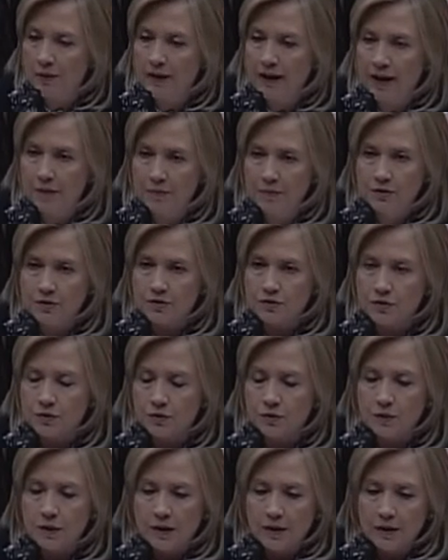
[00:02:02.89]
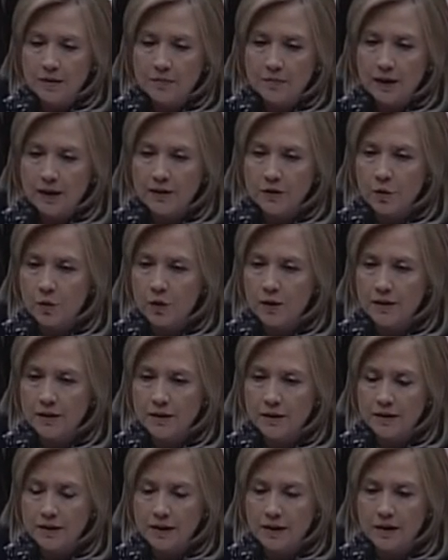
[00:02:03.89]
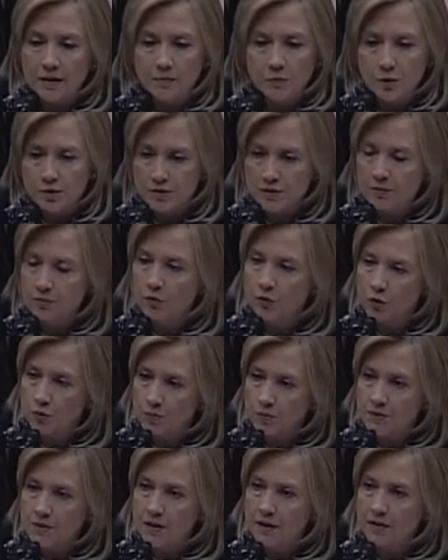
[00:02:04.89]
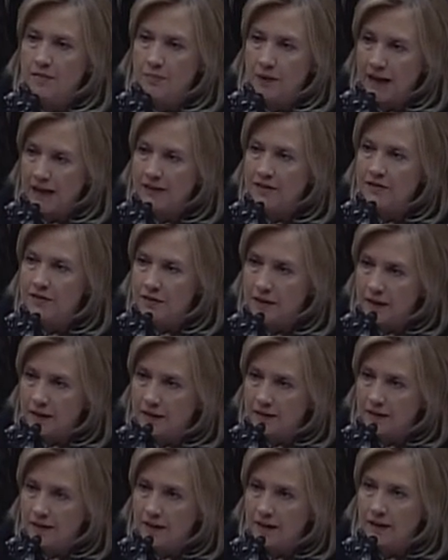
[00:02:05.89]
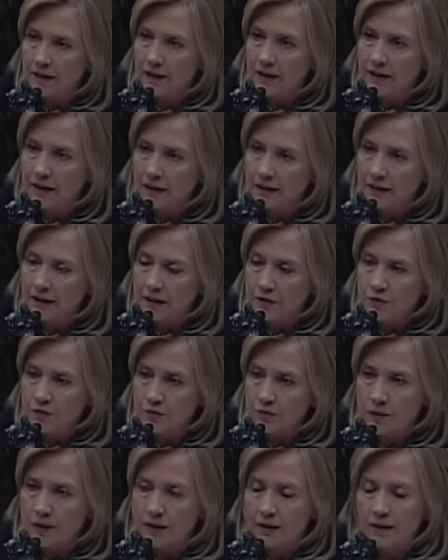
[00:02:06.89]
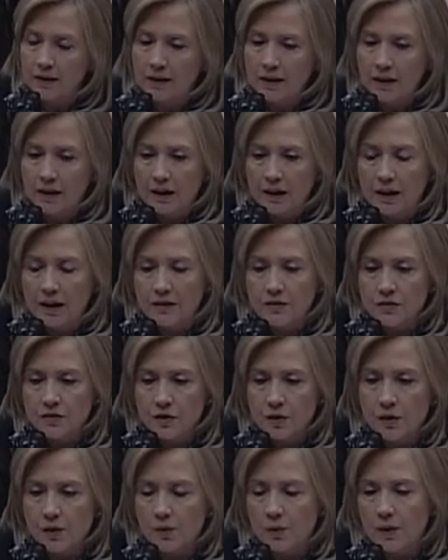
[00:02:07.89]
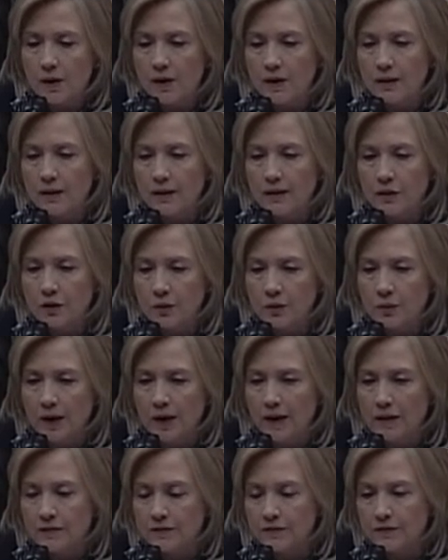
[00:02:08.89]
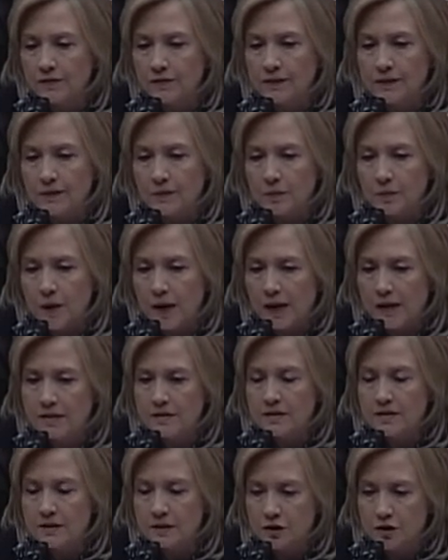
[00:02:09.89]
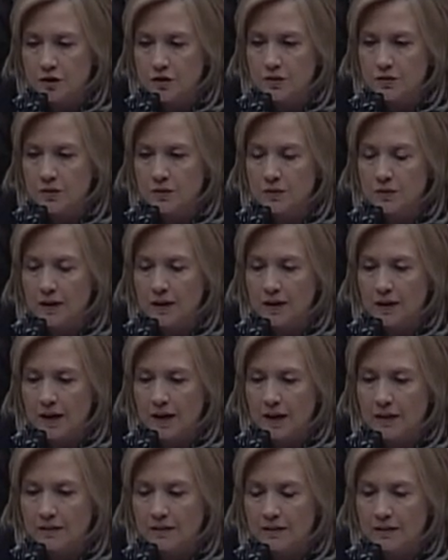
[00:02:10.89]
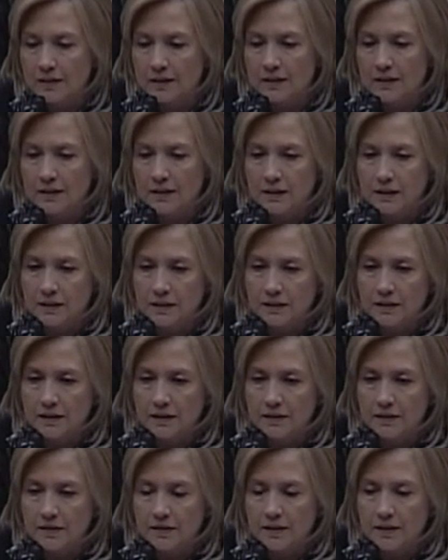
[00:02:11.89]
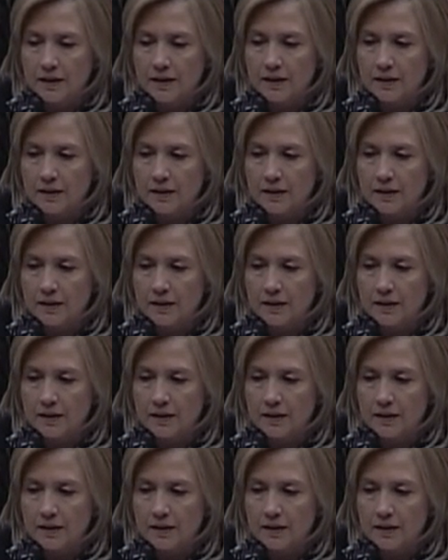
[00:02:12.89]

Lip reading: what happens to minority Muslim groups in Pakistan and elsewhere. So you have raised an issue that I think is